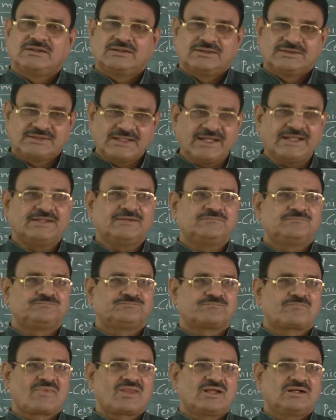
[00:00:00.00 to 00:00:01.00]
Then
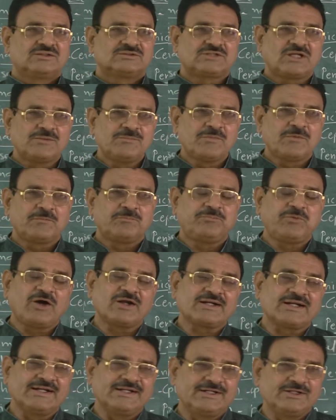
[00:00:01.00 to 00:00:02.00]
some
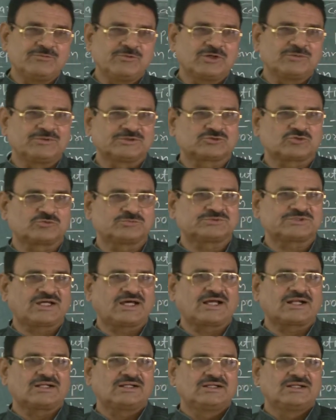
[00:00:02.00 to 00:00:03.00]
important edible mushrooms
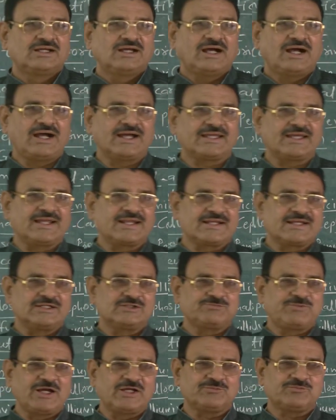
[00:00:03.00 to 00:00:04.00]
are Agaricus
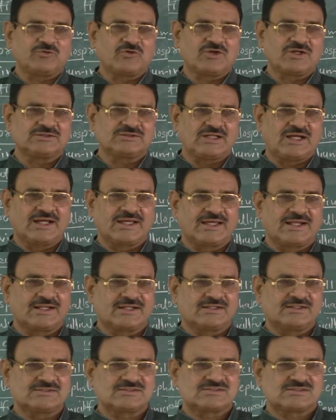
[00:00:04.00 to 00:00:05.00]
bisporus,
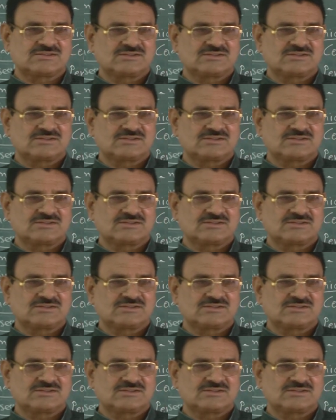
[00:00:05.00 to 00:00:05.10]
Agaricus